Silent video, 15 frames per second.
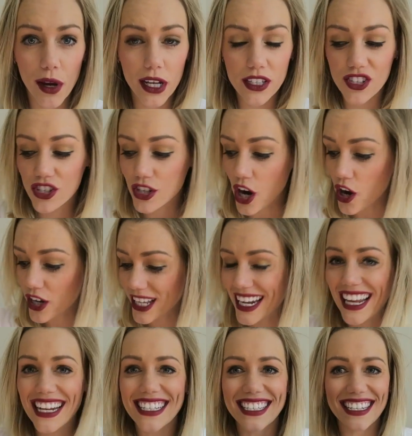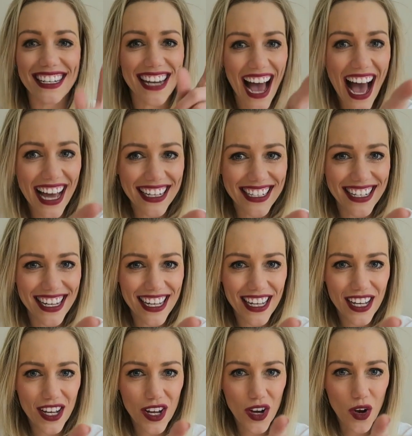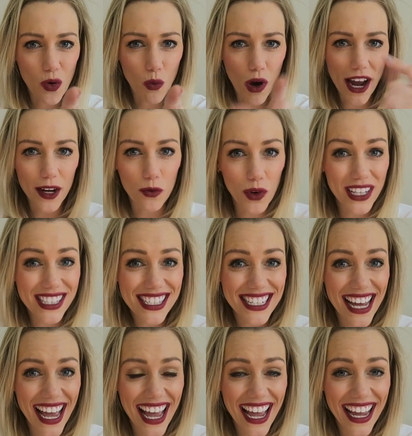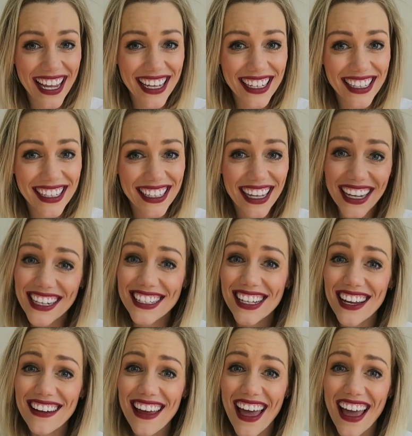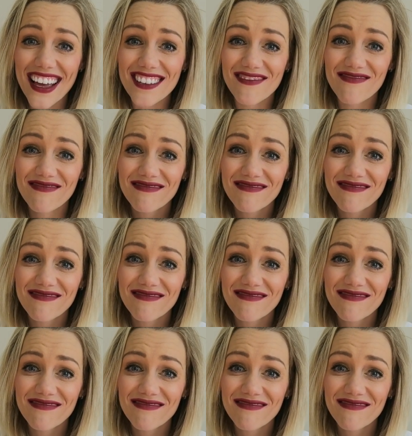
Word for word: we get started, it is not Wine Wednesday, it is Sunday.